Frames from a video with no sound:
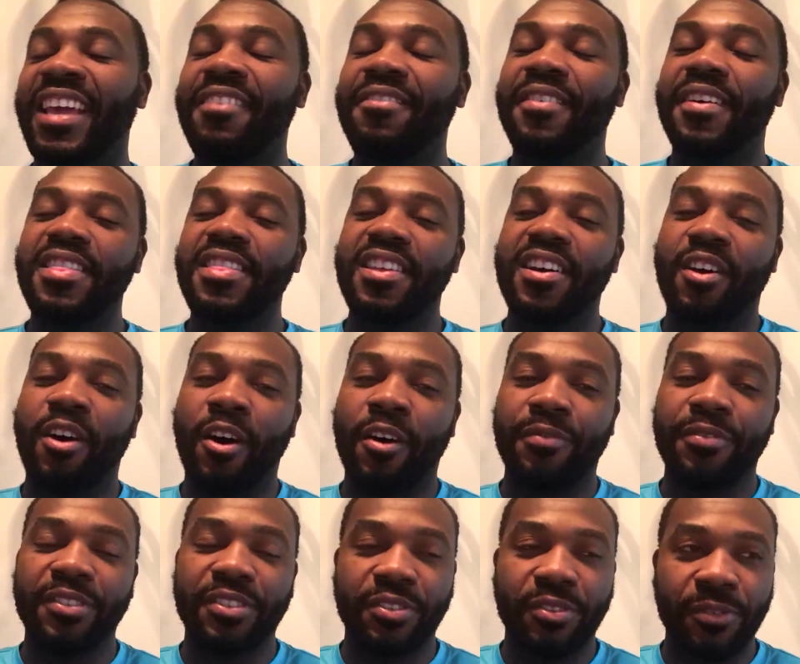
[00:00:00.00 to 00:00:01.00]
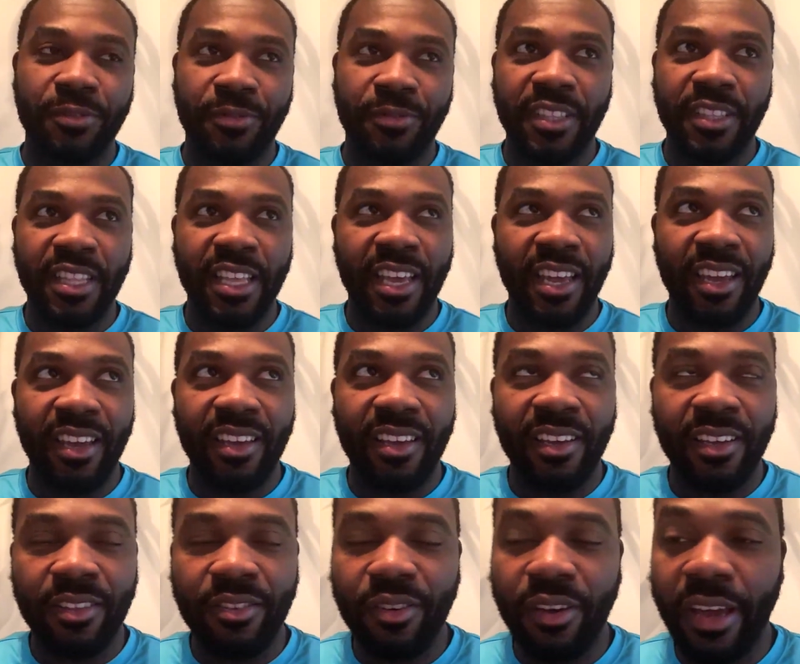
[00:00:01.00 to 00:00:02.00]
run the offense to Fournette,
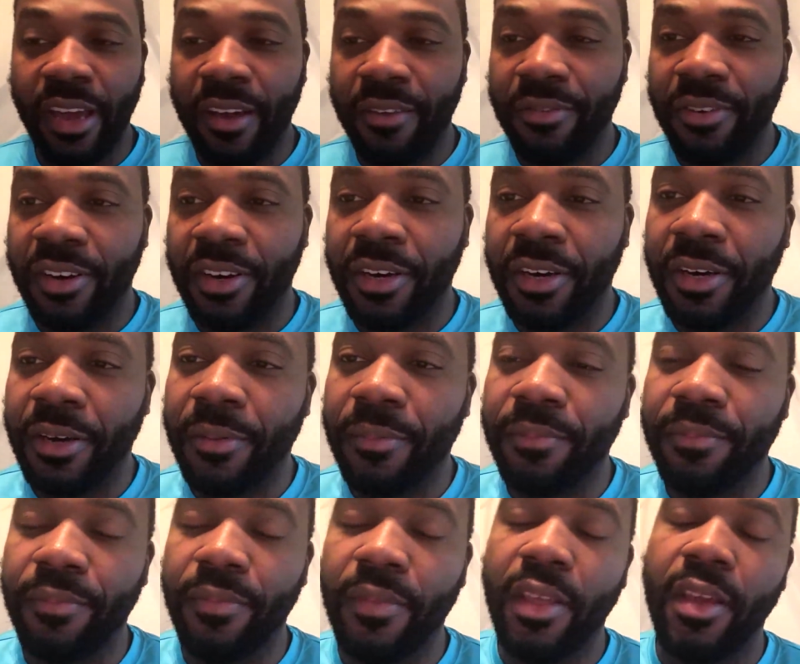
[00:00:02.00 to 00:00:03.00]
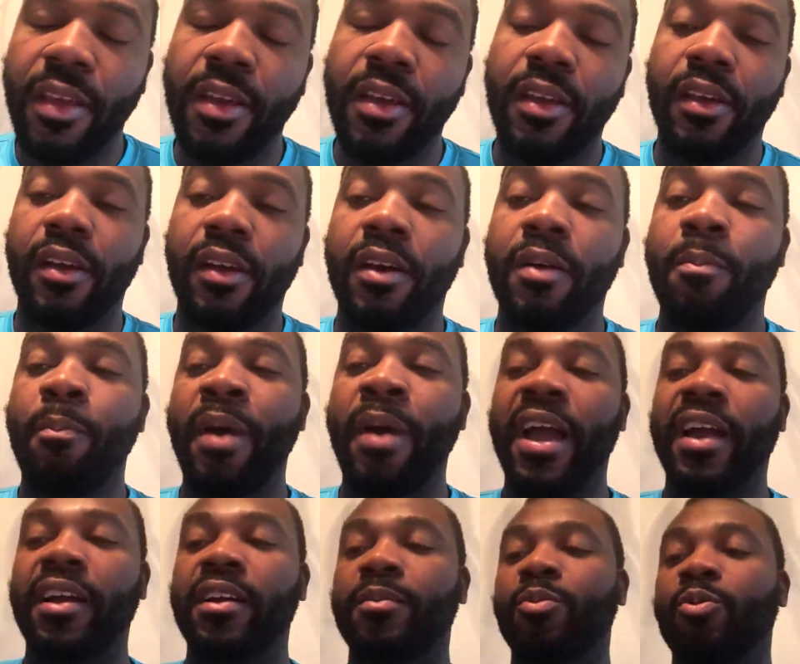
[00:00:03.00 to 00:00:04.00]
and you have a
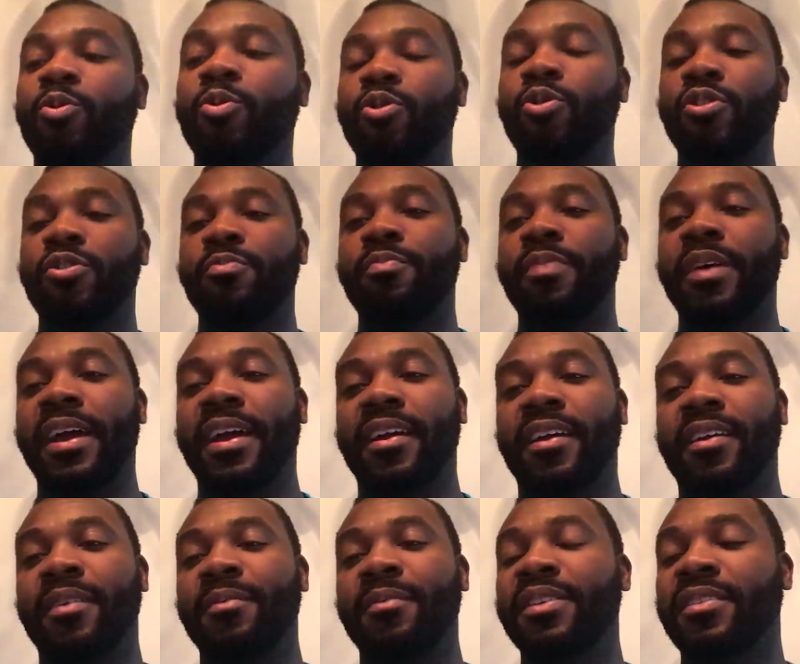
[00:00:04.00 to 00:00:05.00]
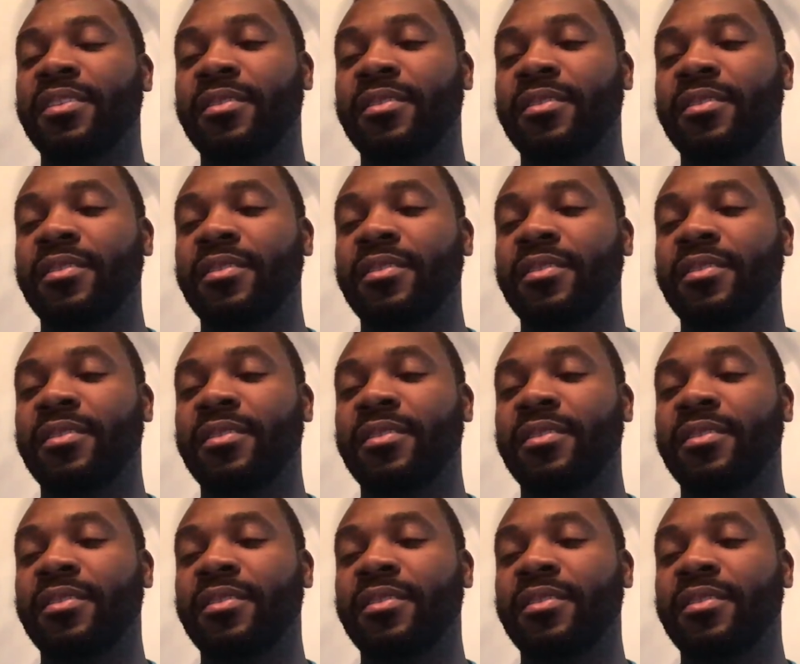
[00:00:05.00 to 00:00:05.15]
backup quarterback. I mean,